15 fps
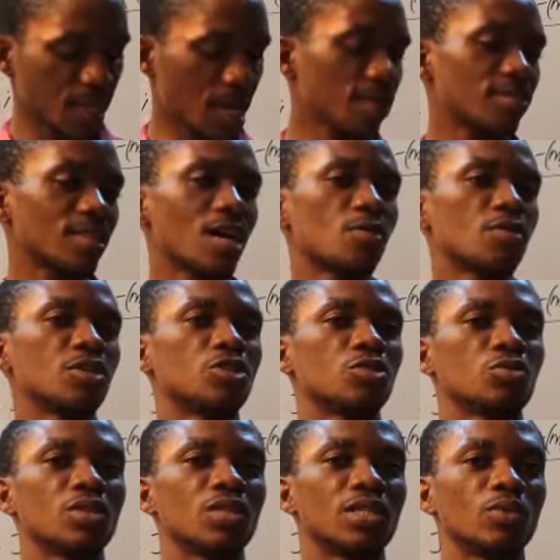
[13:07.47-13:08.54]
After which
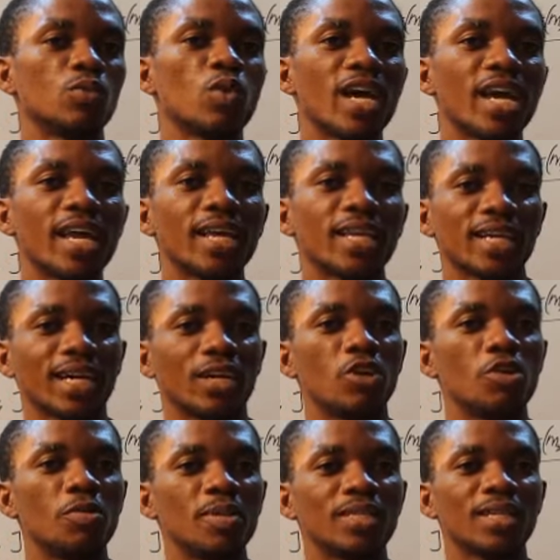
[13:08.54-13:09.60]
we weigh the
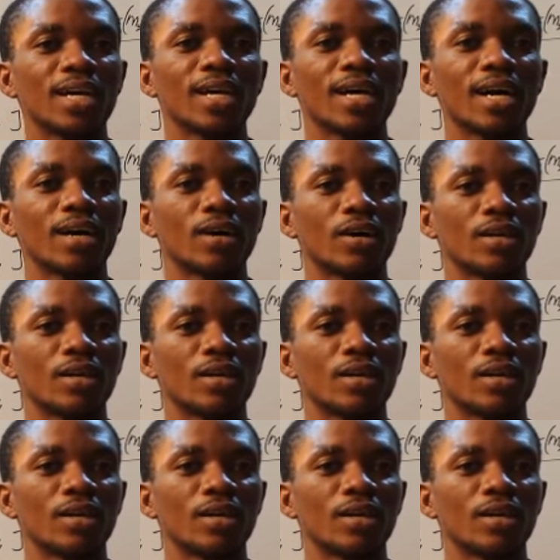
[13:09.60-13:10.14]
calorimeter,